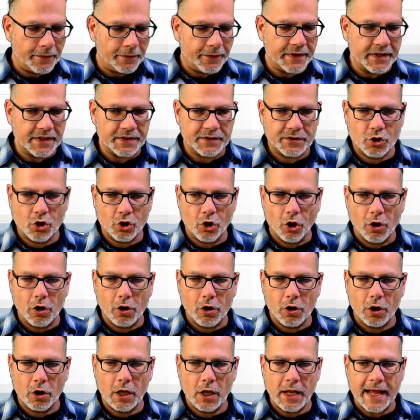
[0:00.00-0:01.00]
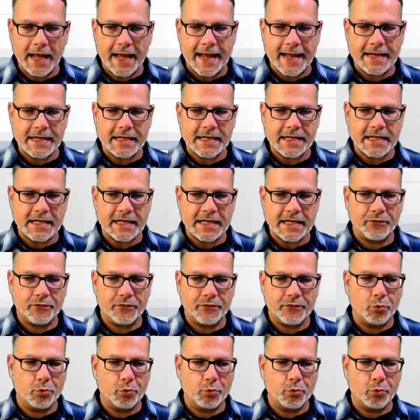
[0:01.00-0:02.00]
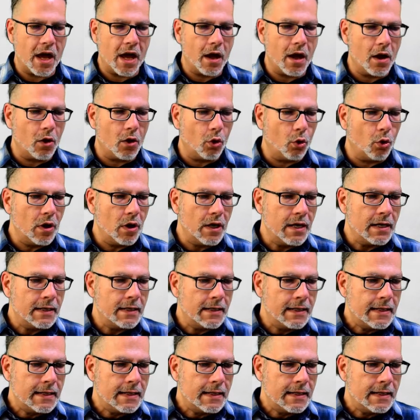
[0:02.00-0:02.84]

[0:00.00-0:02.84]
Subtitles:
this call, and if we now